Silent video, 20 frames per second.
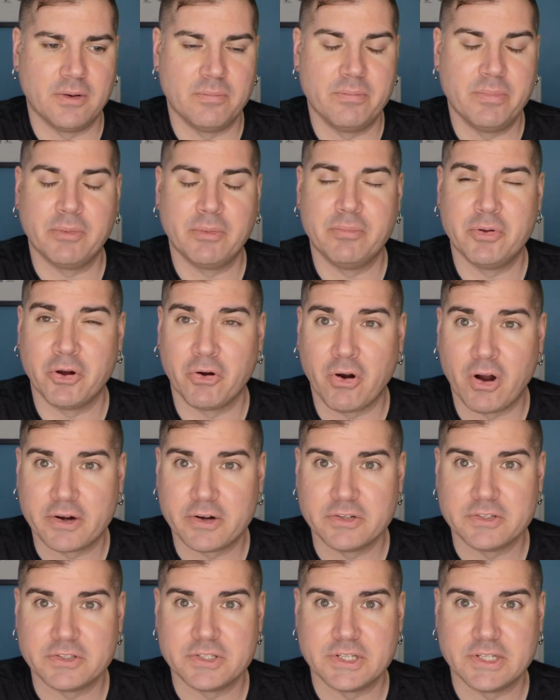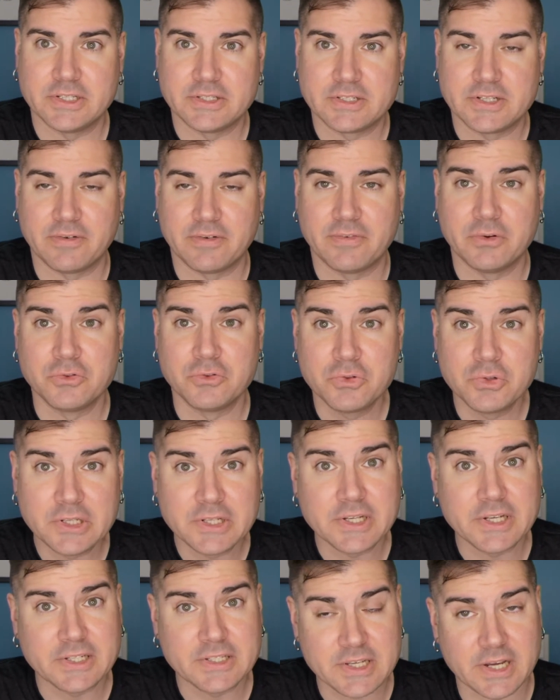big bureaucracy and stuff. And it was
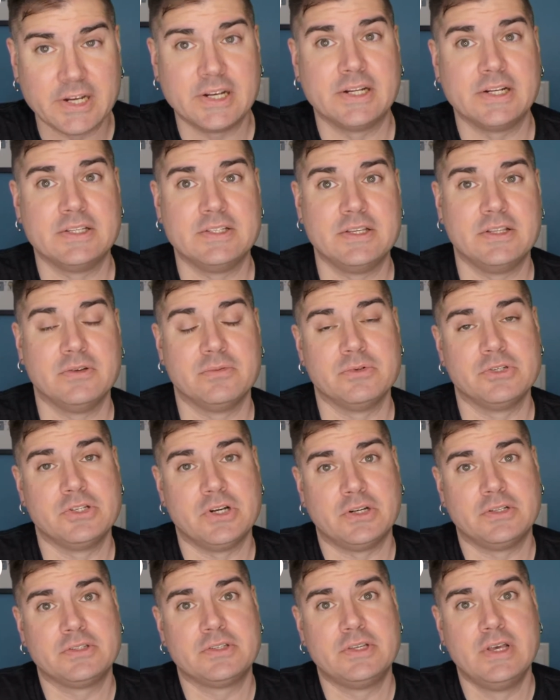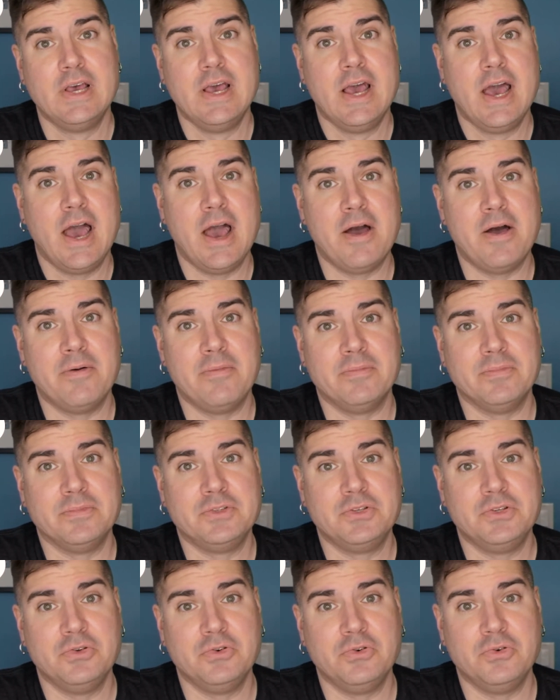really exciting to see the results,
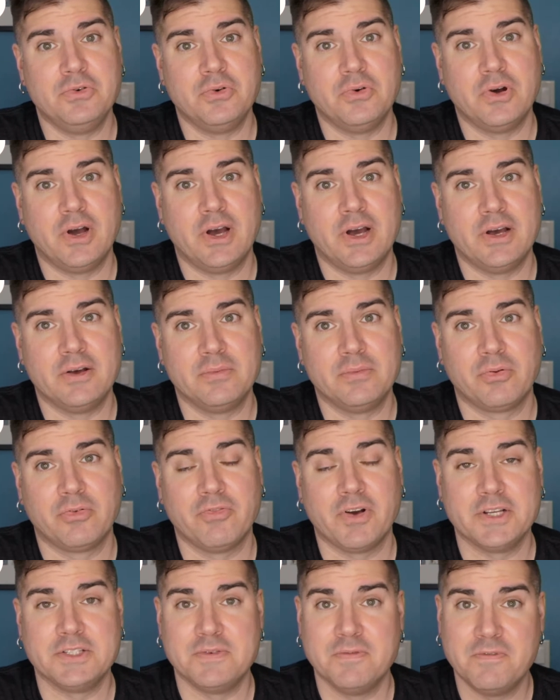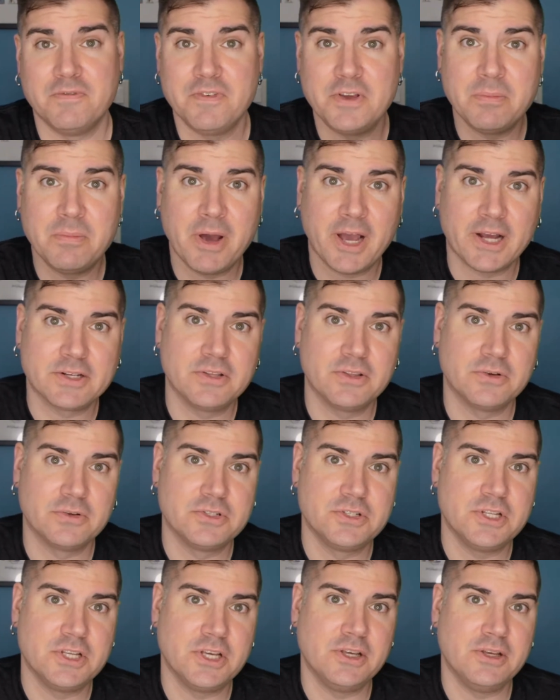to provide some feedback to
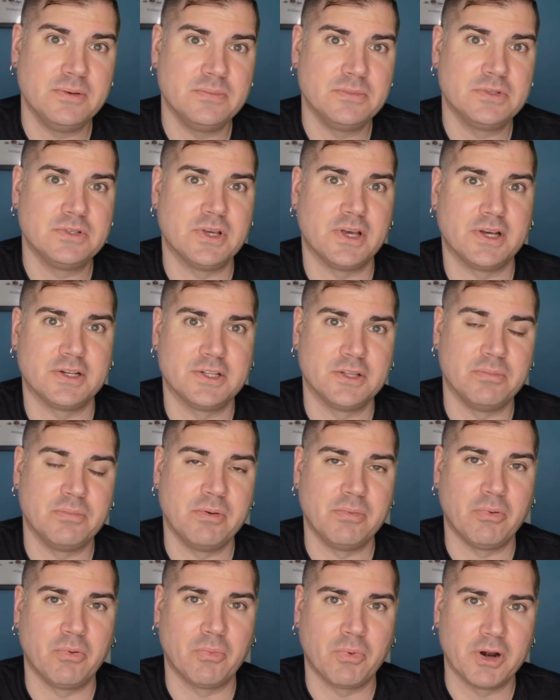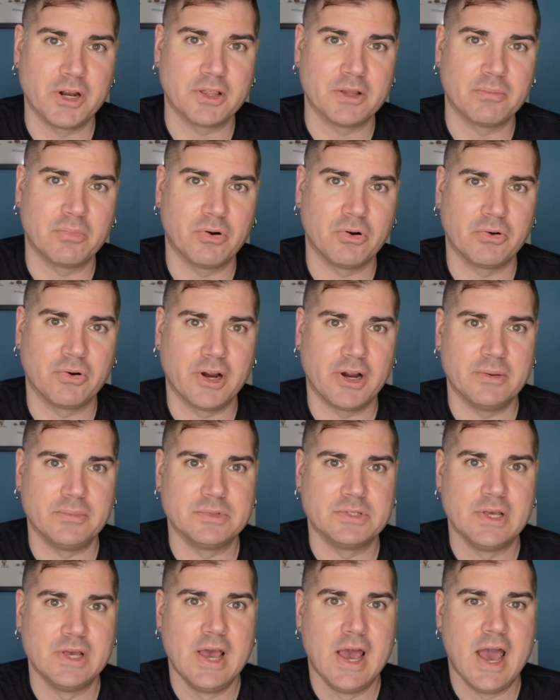those teams, to the people running the
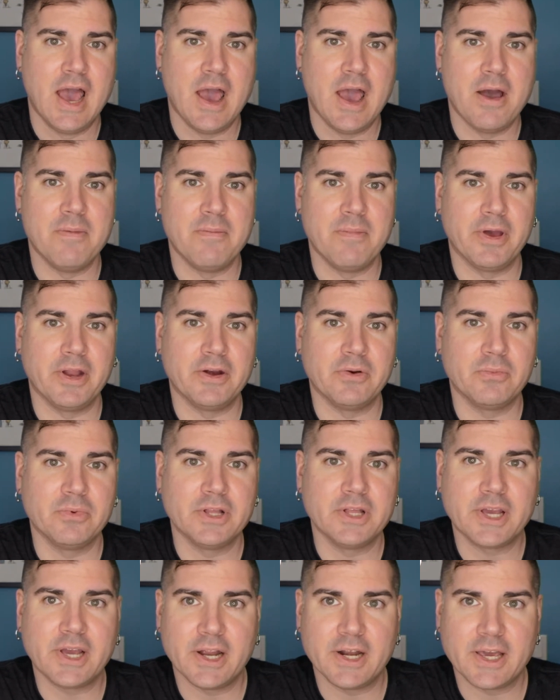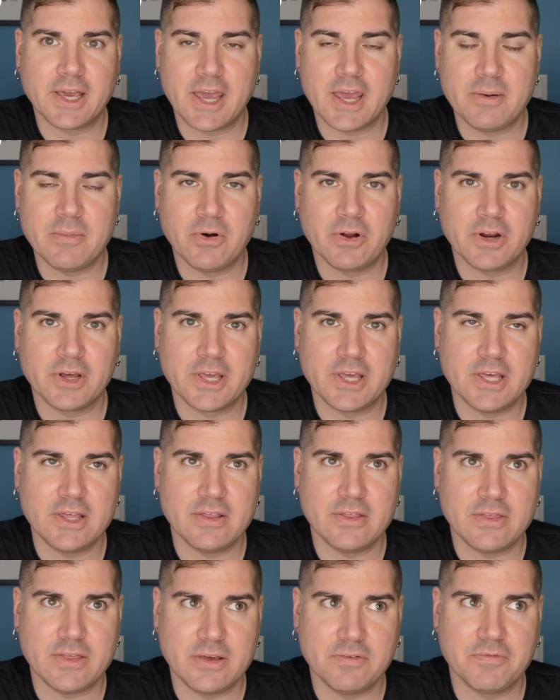programs. And it really kind of came on a
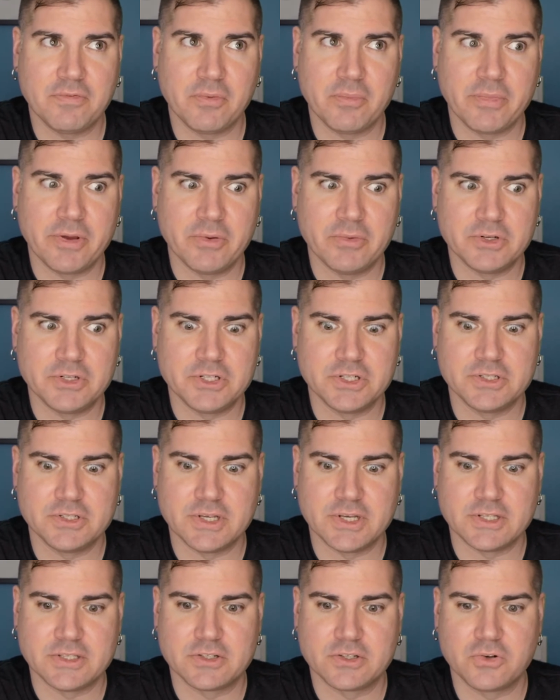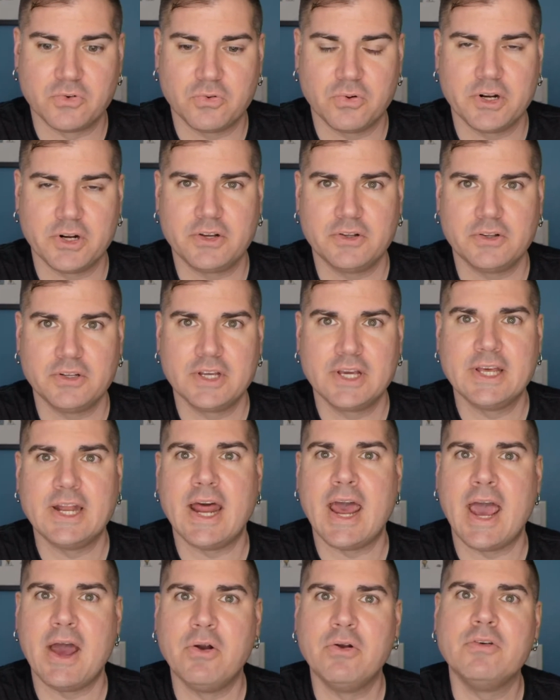key theme for me, which is it's critical to
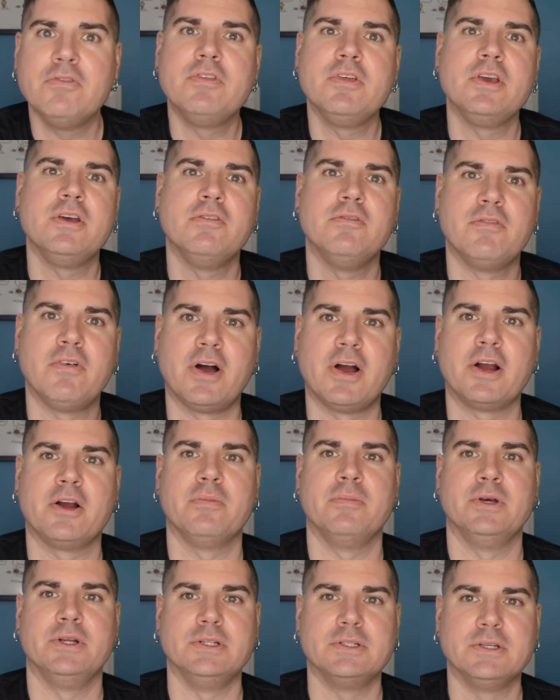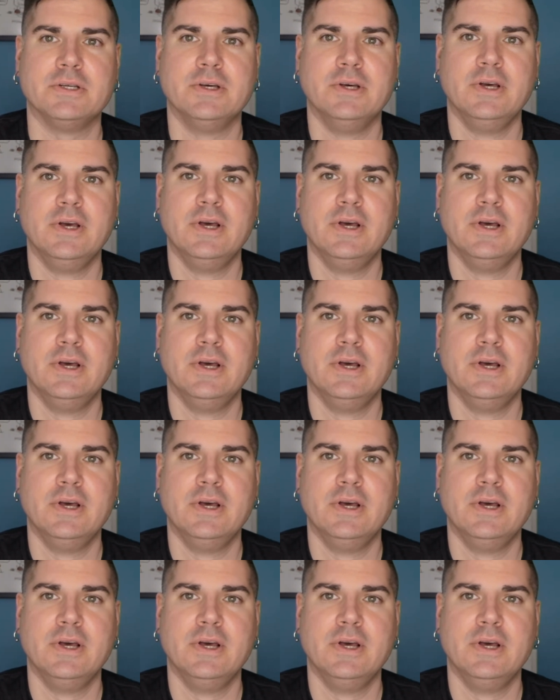get out of the environment